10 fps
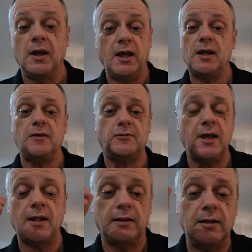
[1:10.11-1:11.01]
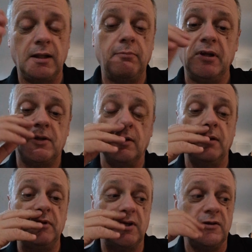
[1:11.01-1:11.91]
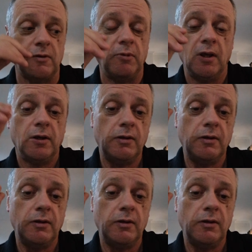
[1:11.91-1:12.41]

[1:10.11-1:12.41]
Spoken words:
And I say that let me tell you something.